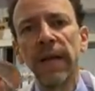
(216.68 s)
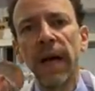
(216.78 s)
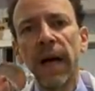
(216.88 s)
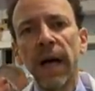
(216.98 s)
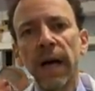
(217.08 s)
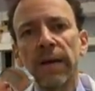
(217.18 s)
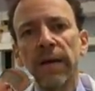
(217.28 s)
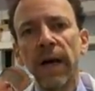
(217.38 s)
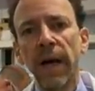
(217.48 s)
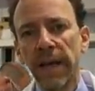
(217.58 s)
uh,
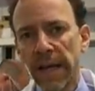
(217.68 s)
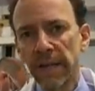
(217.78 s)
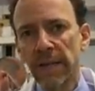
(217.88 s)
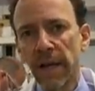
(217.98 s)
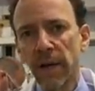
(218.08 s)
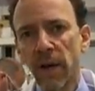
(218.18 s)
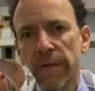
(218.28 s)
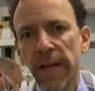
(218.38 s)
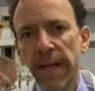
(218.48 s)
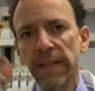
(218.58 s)
against uh,
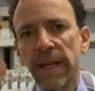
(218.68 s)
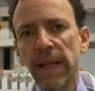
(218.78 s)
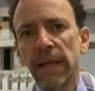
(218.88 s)
COVID-19.